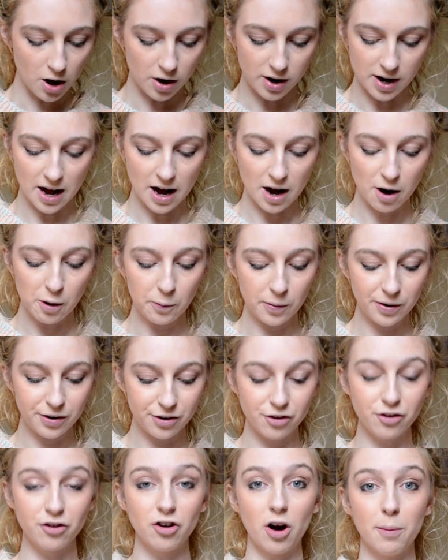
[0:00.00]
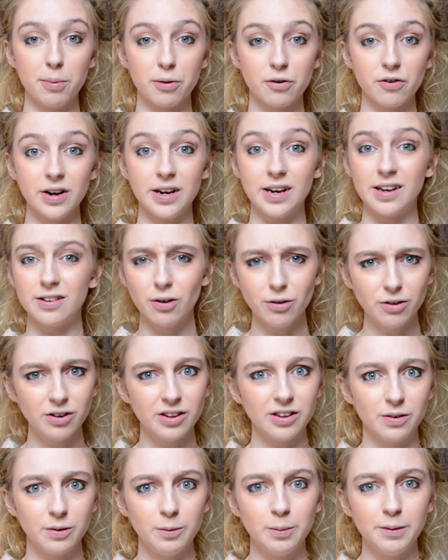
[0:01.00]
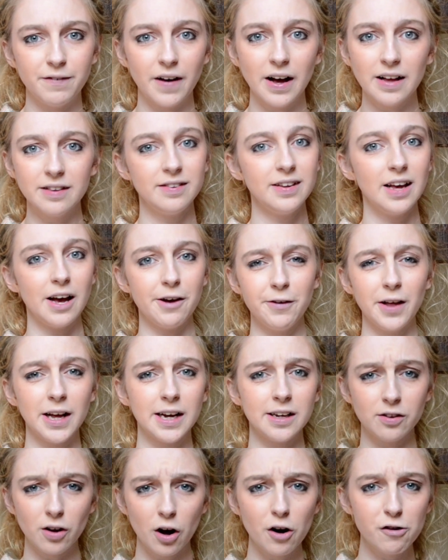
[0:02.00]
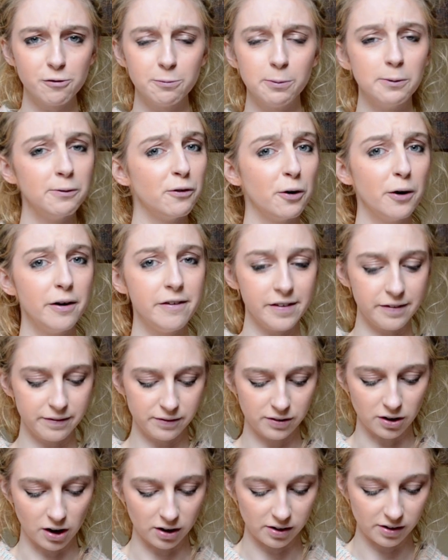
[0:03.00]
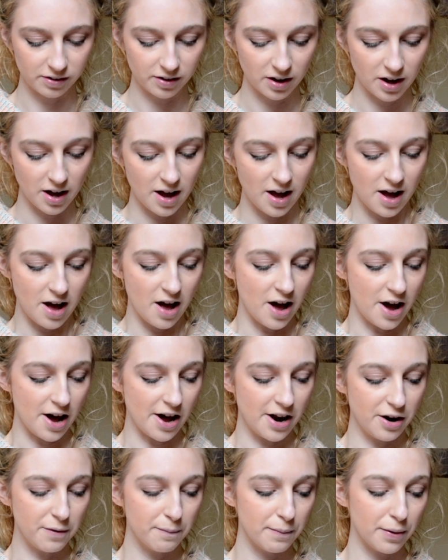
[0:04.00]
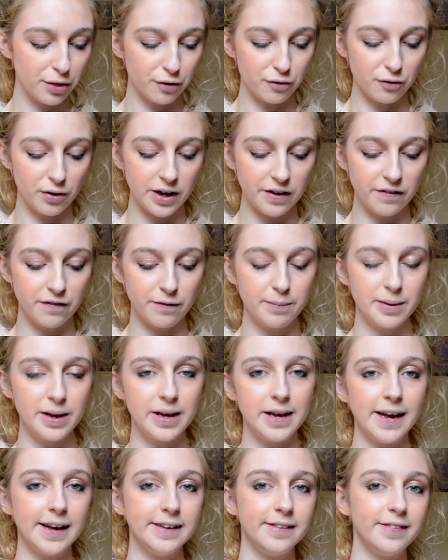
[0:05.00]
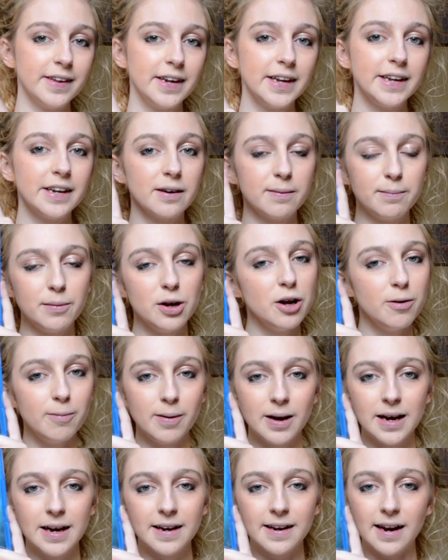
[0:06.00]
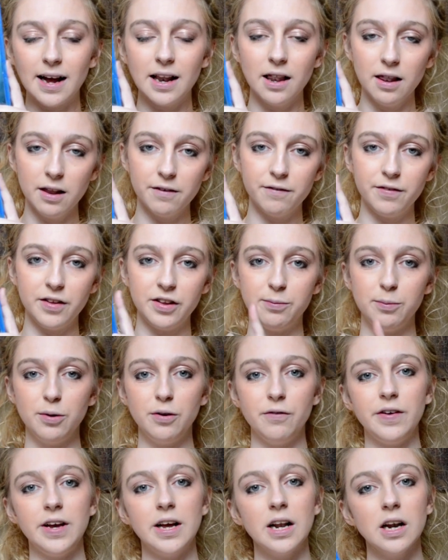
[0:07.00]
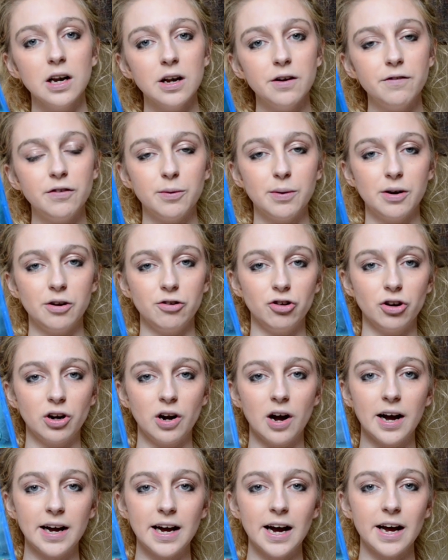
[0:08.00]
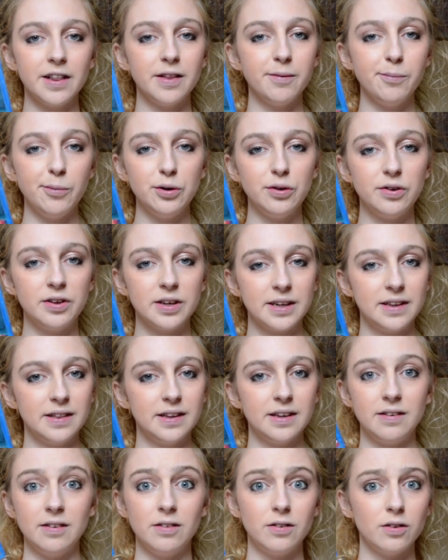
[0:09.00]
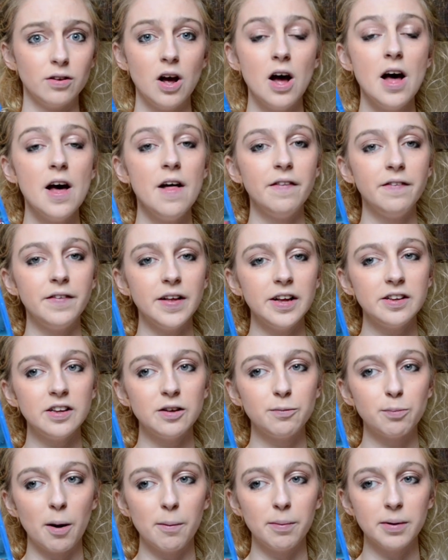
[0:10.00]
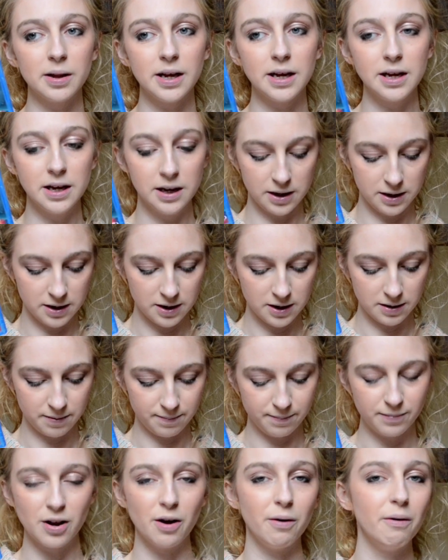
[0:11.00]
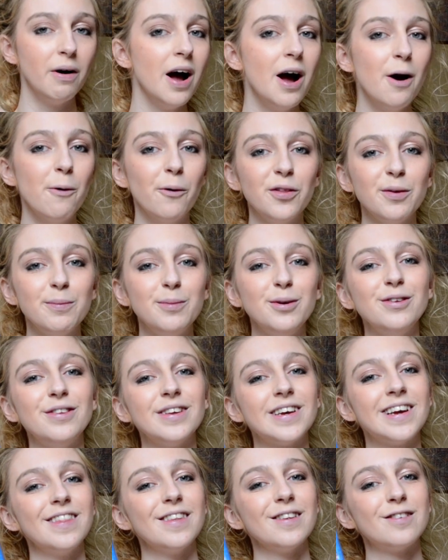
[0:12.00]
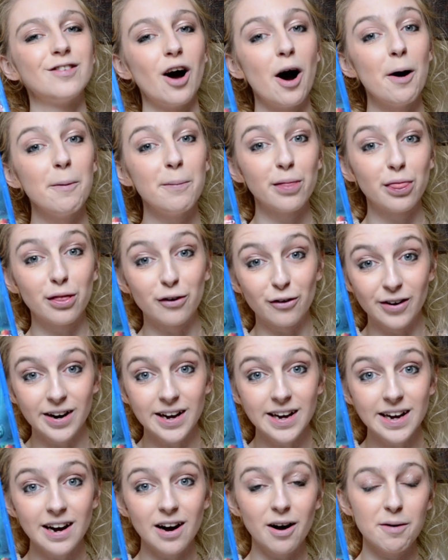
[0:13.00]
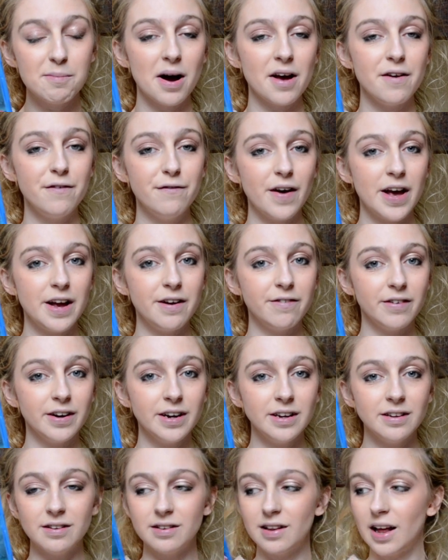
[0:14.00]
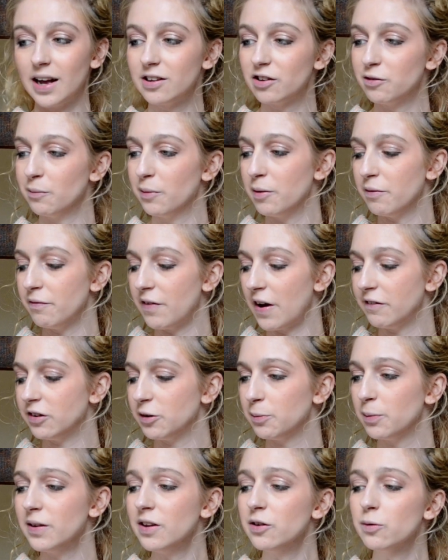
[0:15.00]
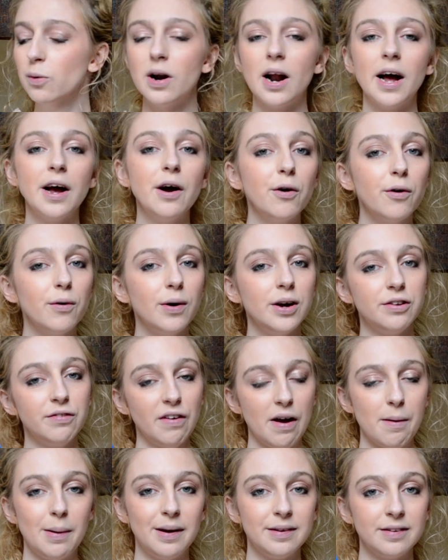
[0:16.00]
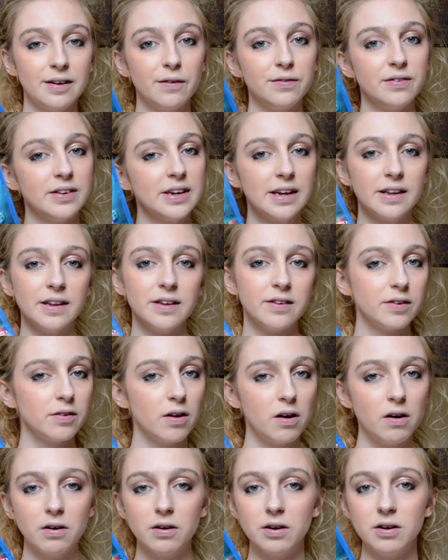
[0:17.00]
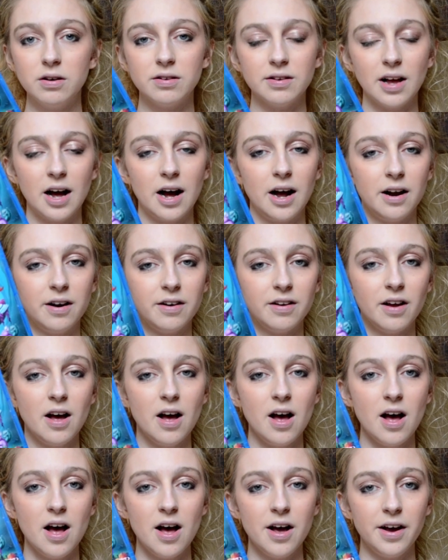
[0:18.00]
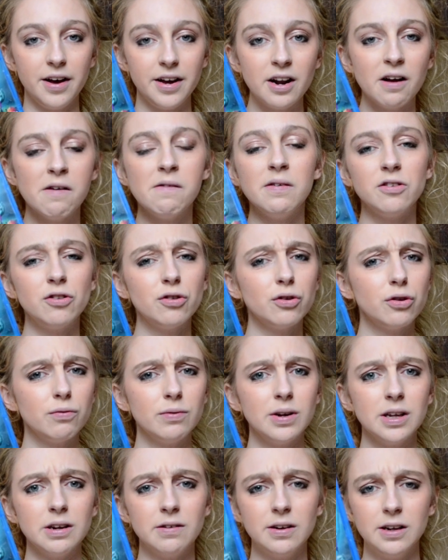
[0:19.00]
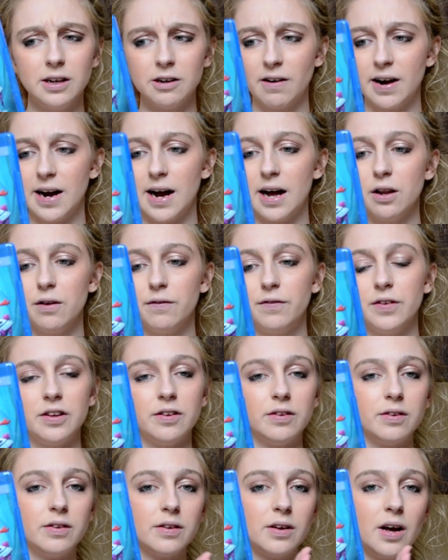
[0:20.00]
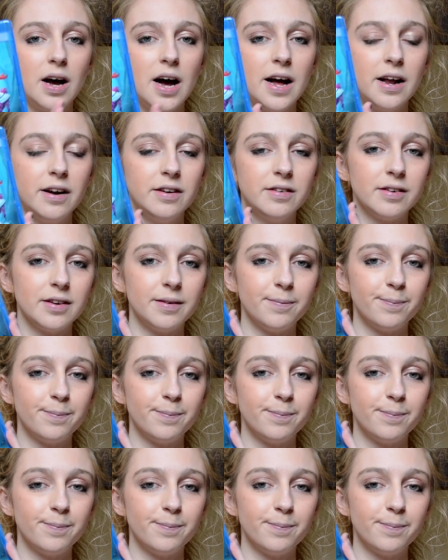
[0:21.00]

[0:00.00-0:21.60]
Now we're into the top three. I told you this would be fast. See, I feel like it's over before we even started. Uh, number three for me is The Little Mermaid. I love this movie. Loved it when I was younger. Again, the music in this is... This is probably... No. Well, the music in the top three are my favourite. Like, some of the favourites. But this one, I always find myself singing the songs. And, you know, it's just really, really great. I love this. And